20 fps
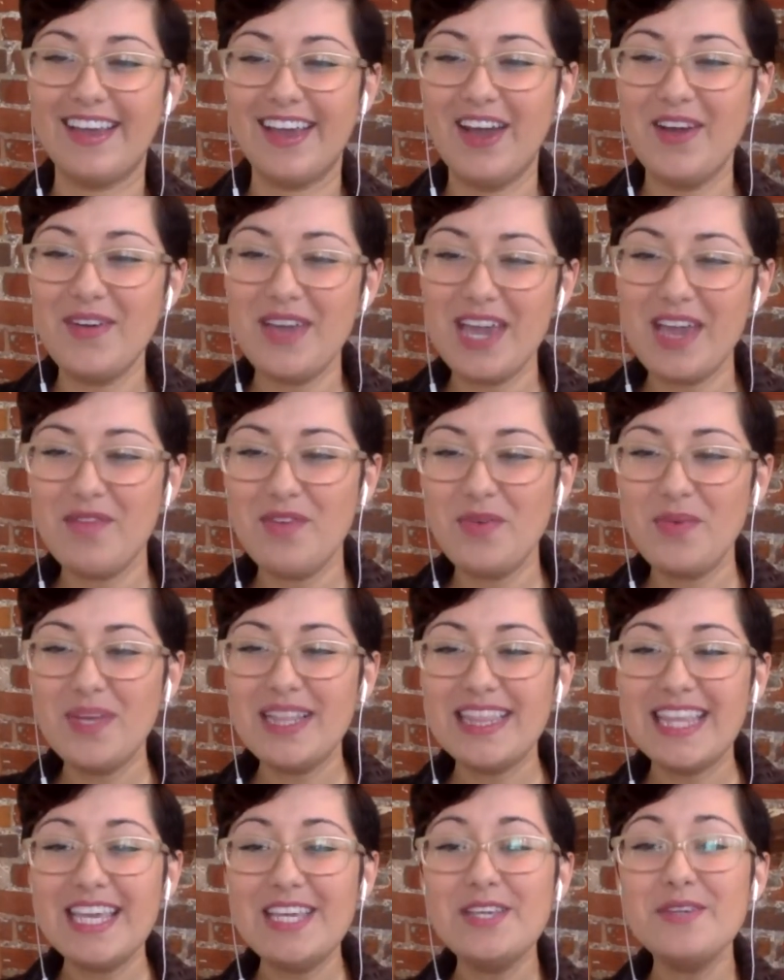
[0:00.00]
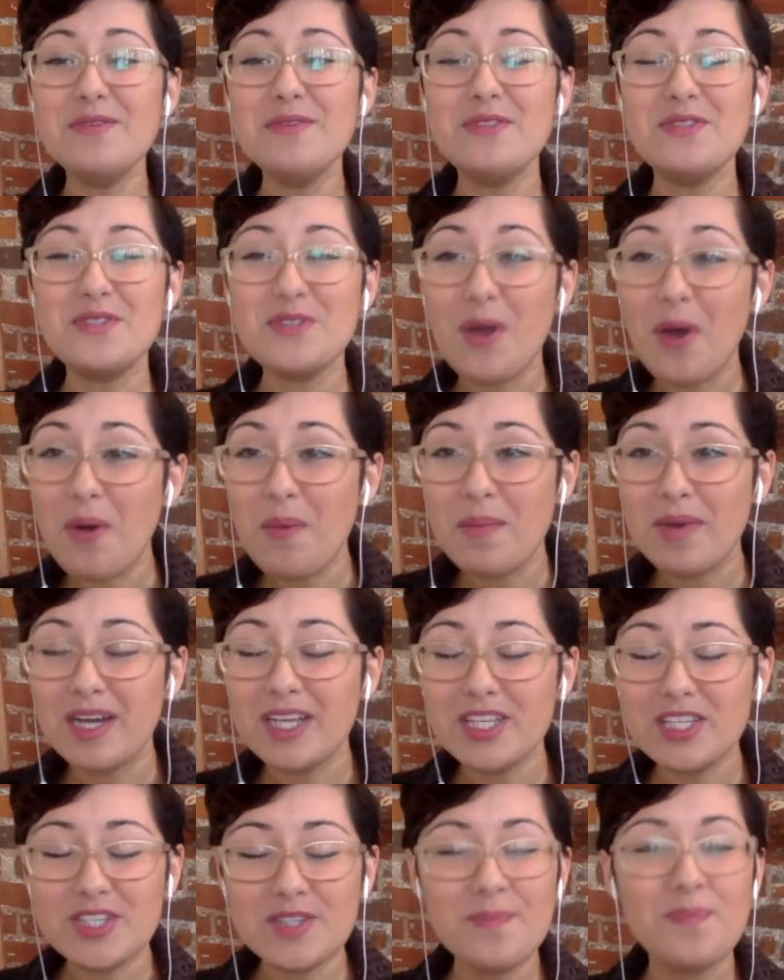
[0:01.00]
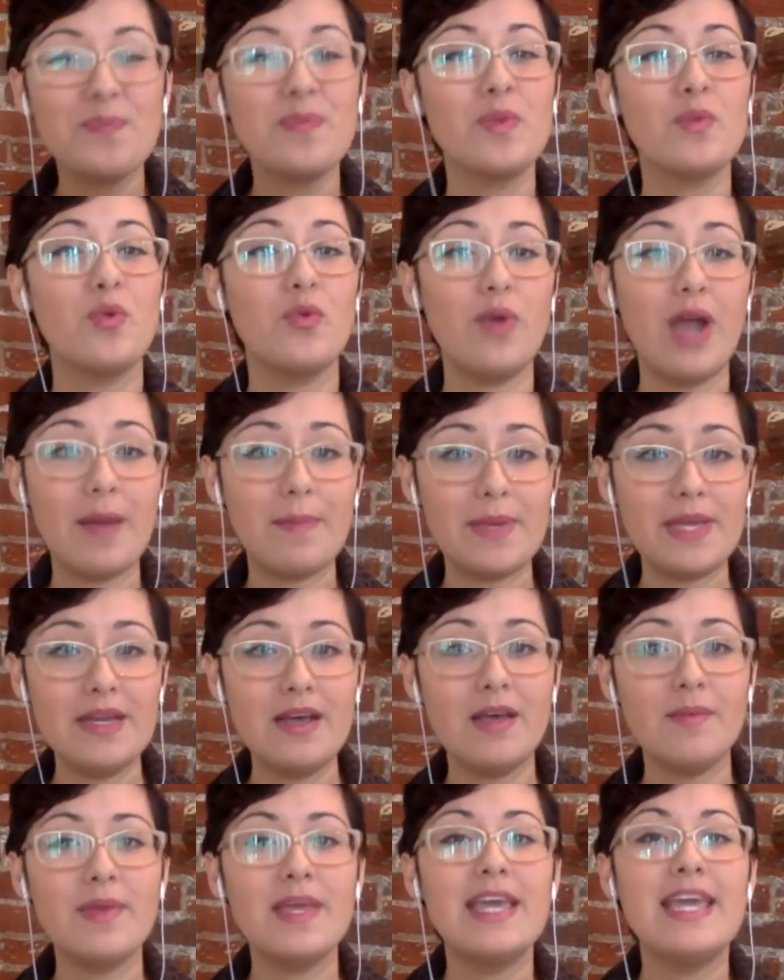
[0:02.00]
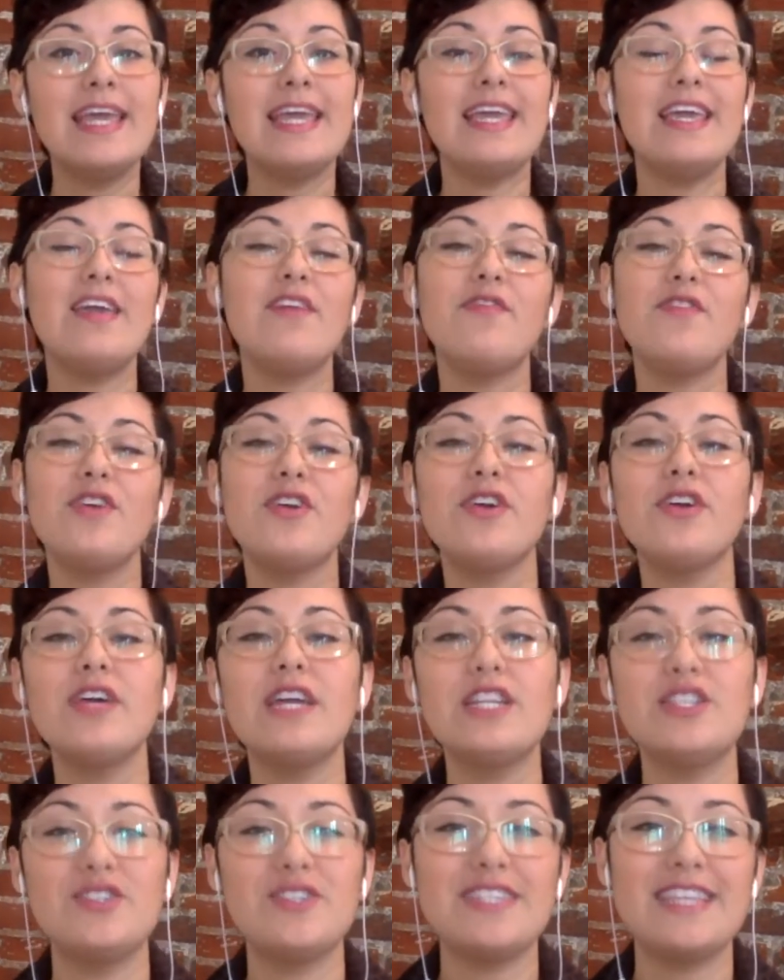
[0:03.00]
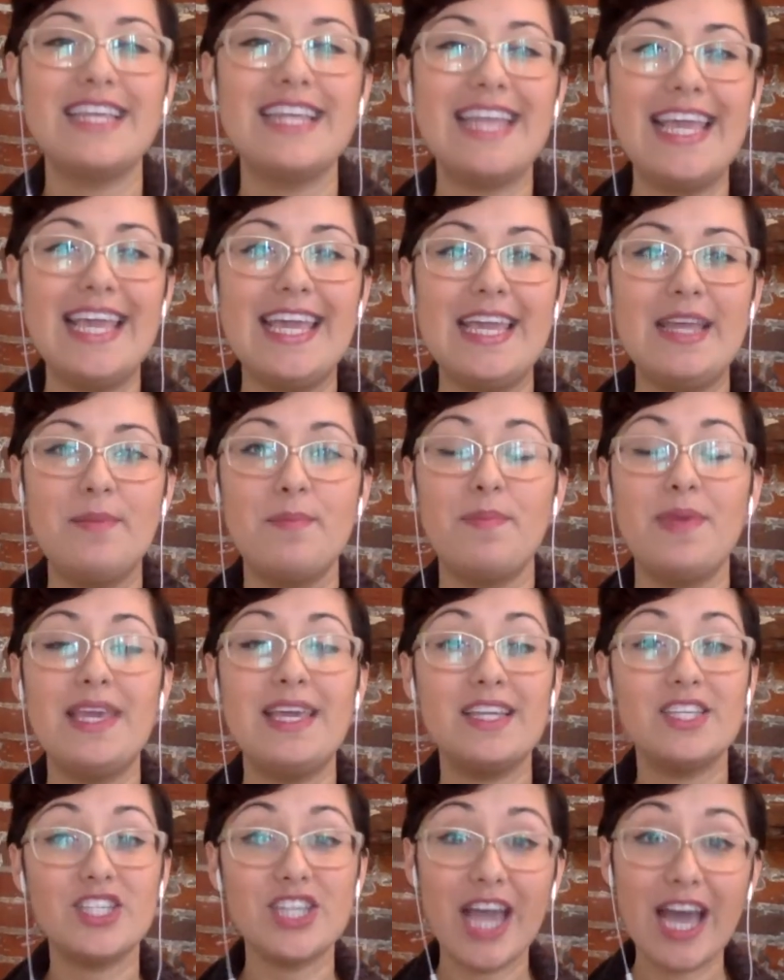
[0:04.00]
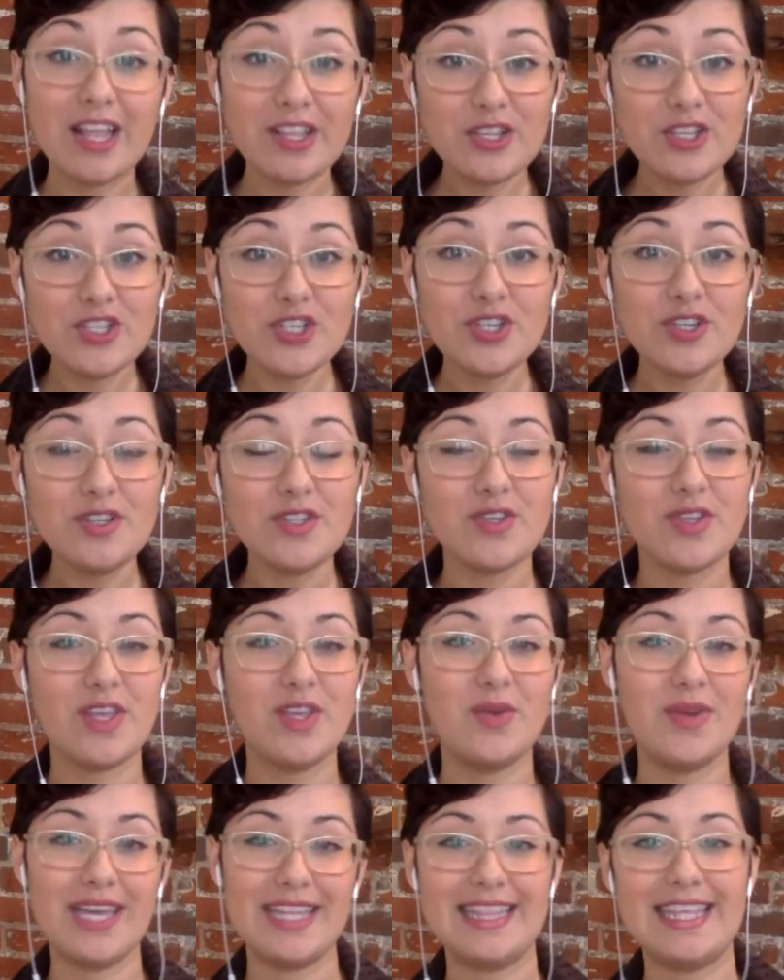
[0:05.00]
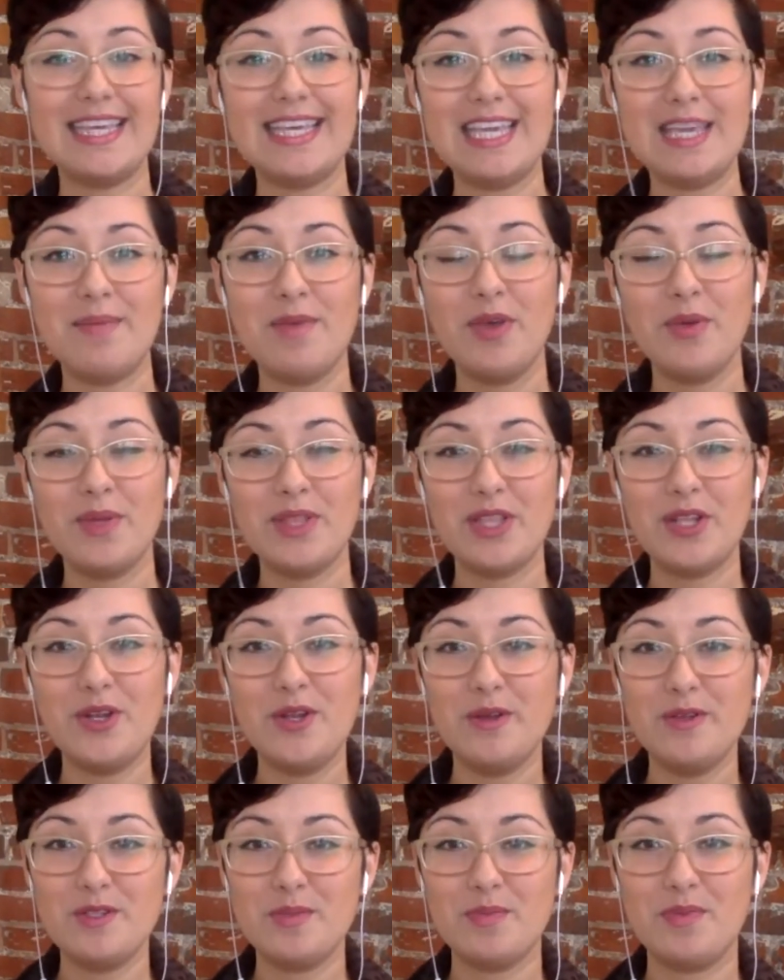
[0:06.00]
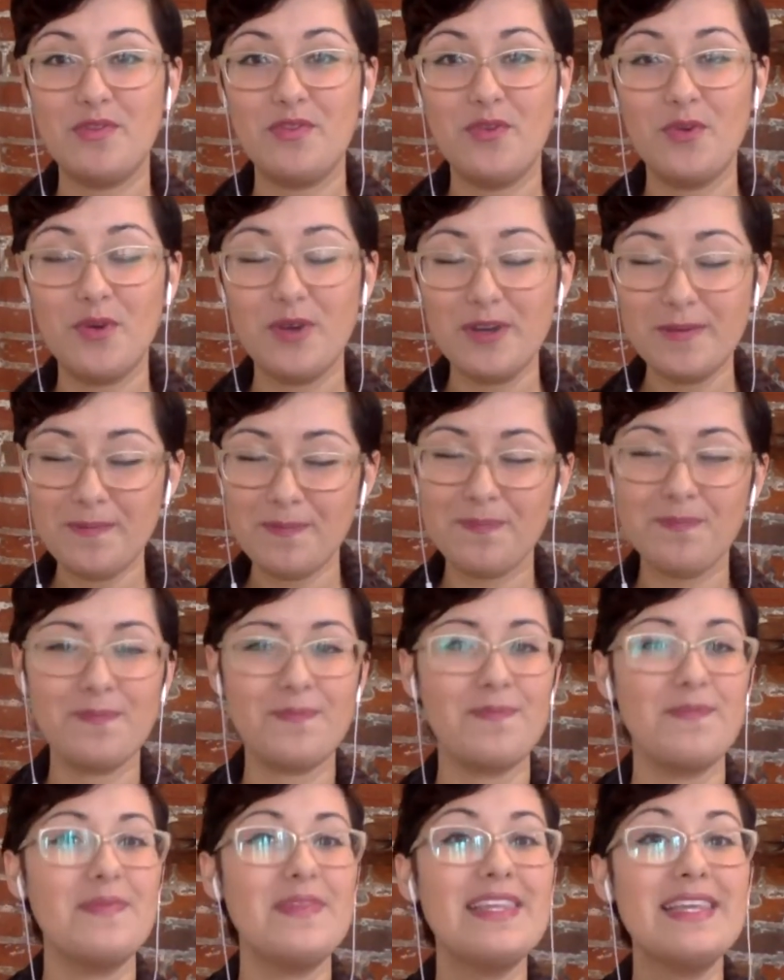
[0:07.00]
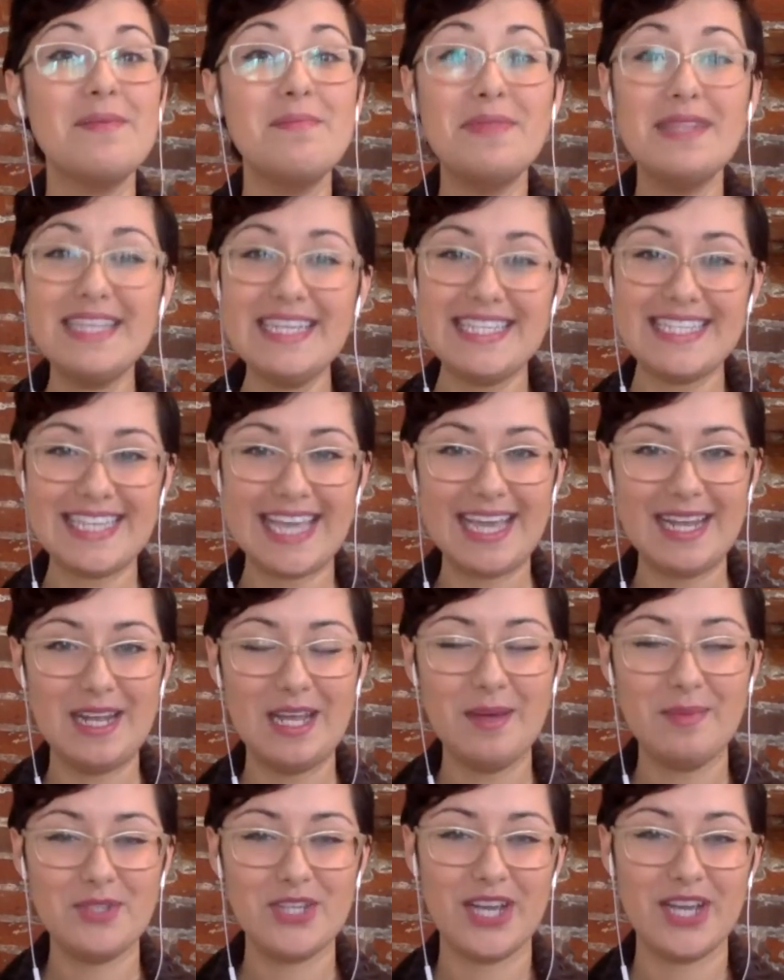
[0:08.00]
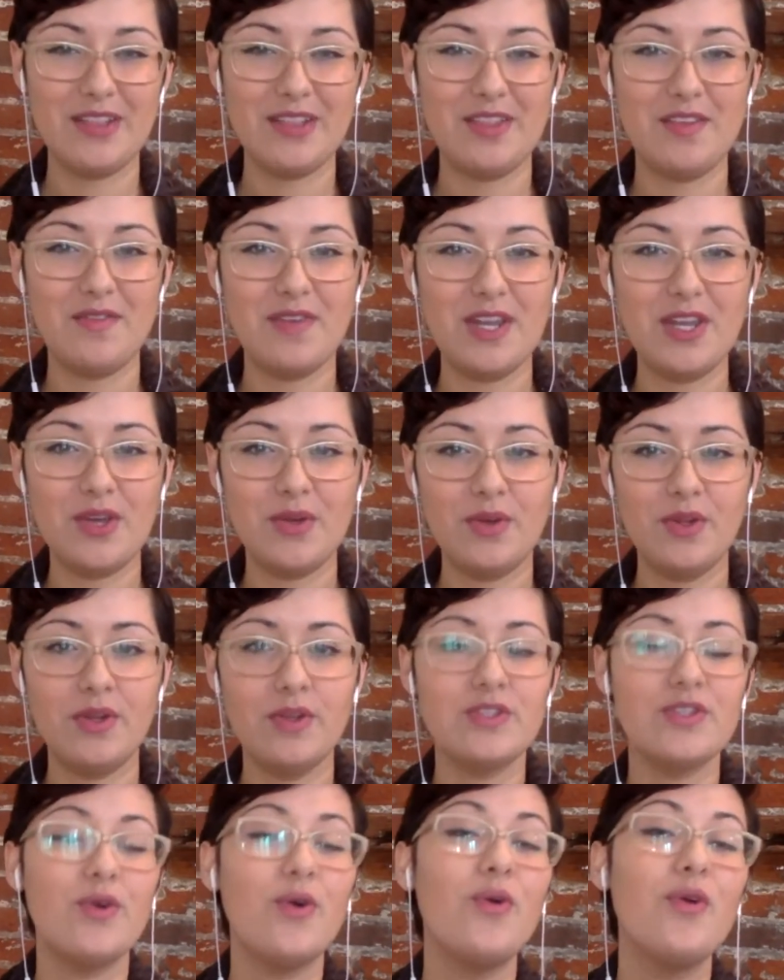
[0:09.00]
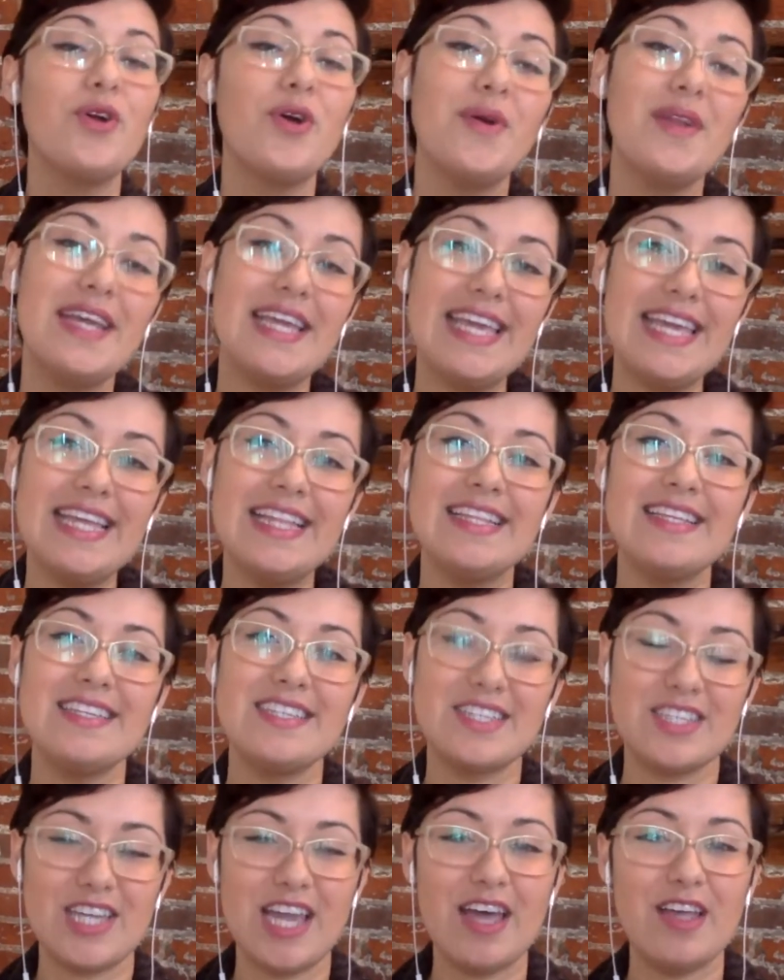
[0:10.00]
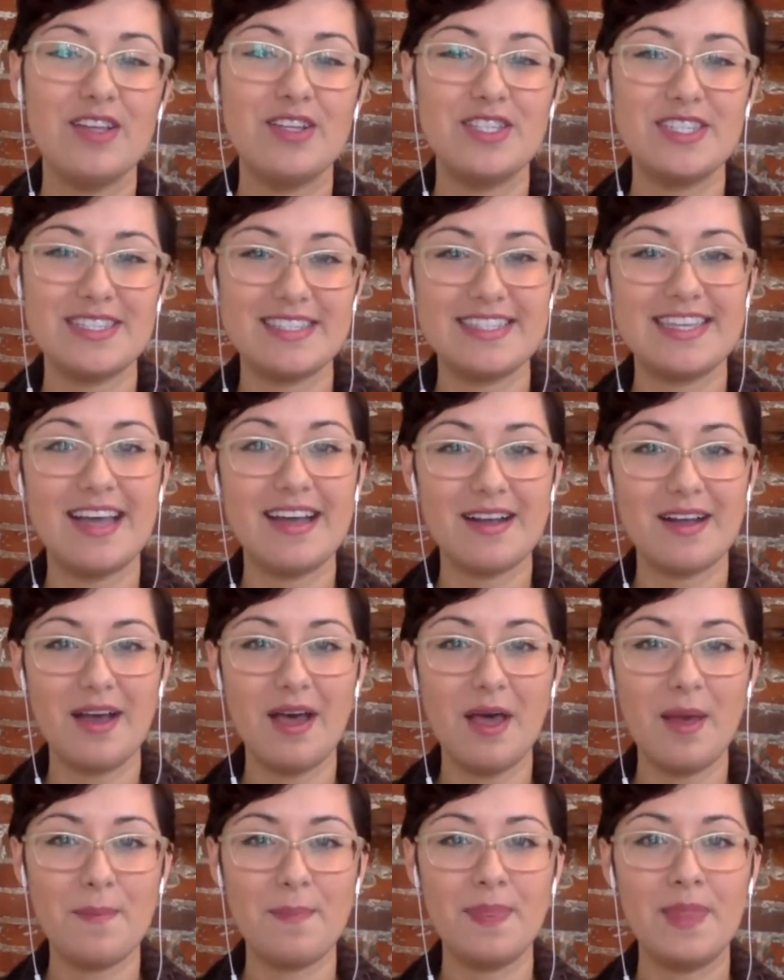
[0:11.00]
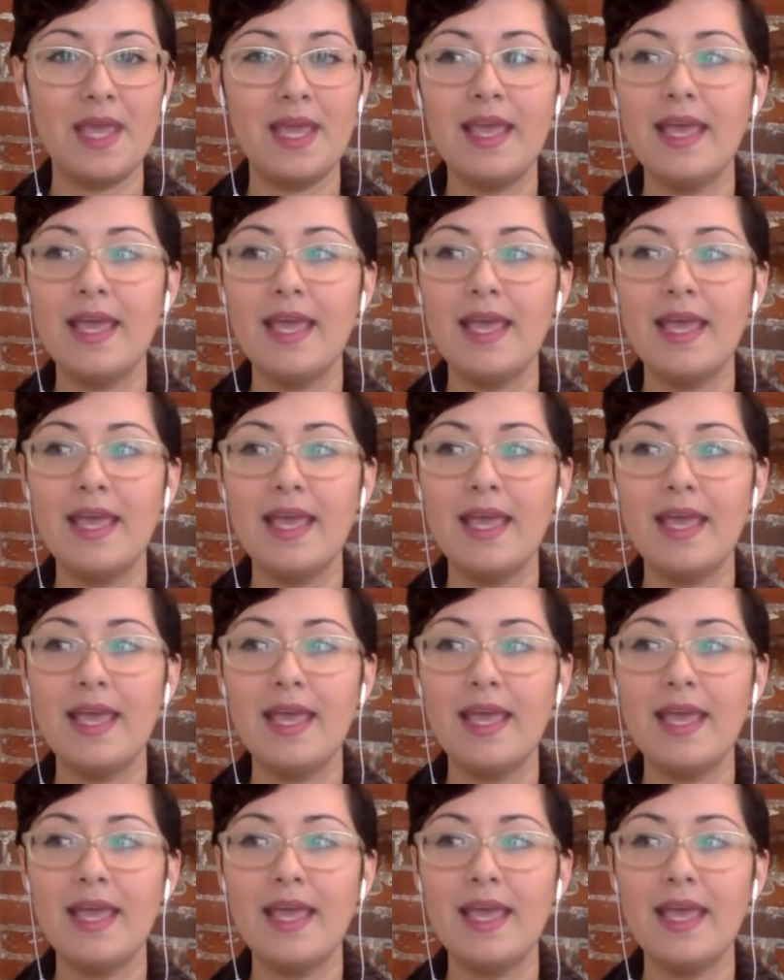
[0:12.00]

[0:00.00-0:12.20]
Okay, everyone, thank you so much. We're wrapping up. If you're interested in being a challenger so that you get the email with the notes before, please sign up, check out the video notes, or go to EnglishChallenges.com.